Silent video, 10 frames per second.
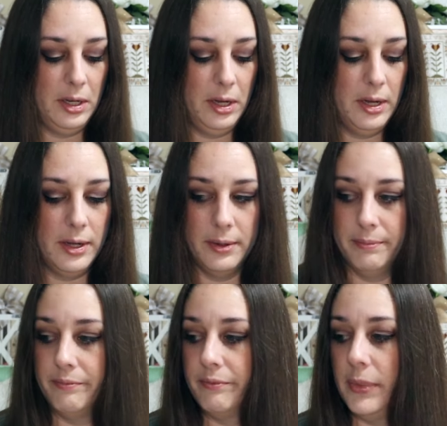
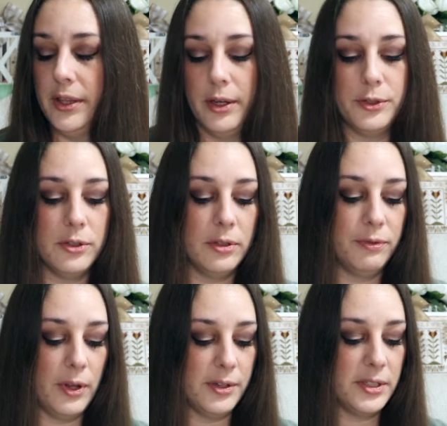But those are the
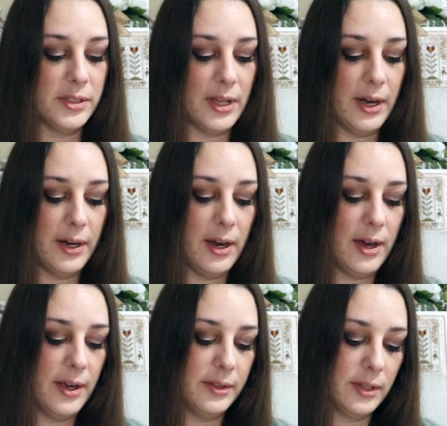flosses that I
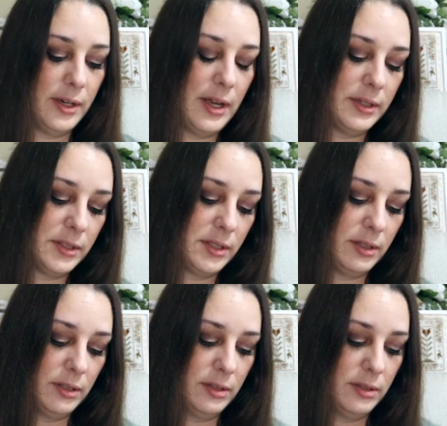got. The
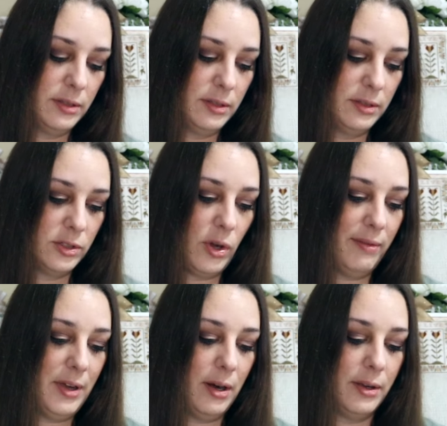next, so
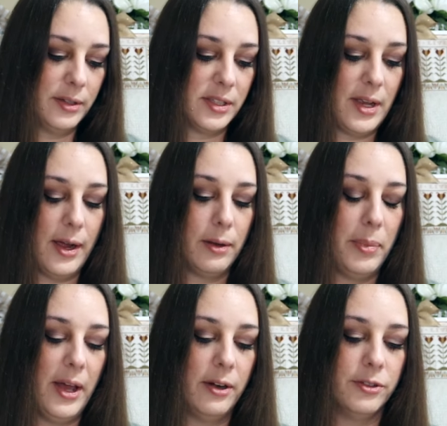I've got a stack of
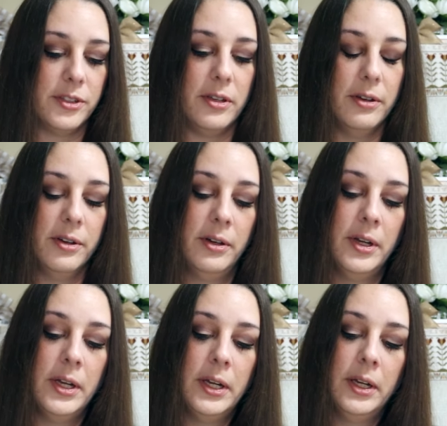patterns here.
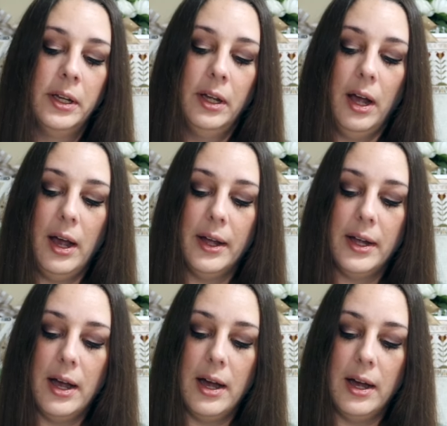I
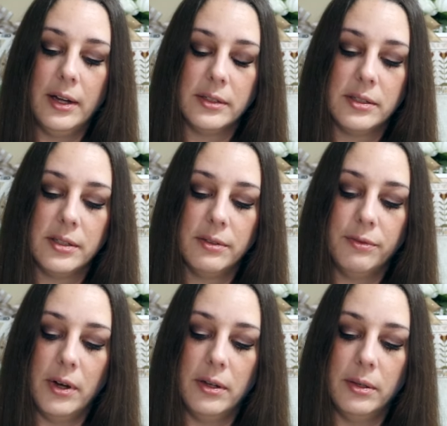got
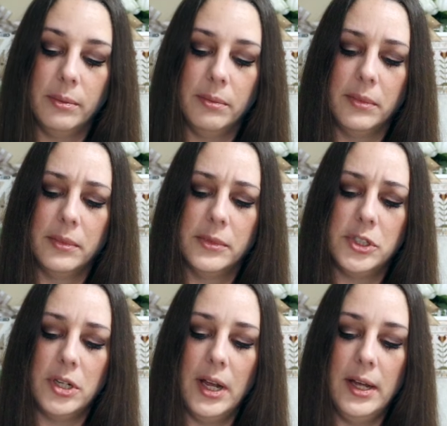from
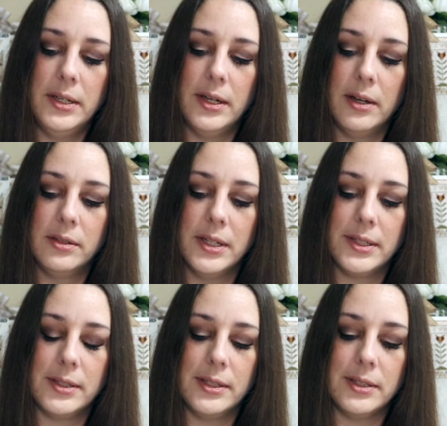Jeanette
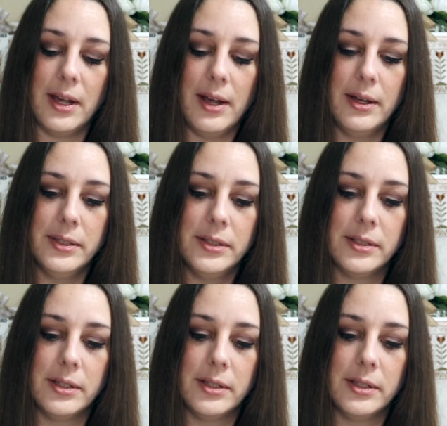Douglas Designs.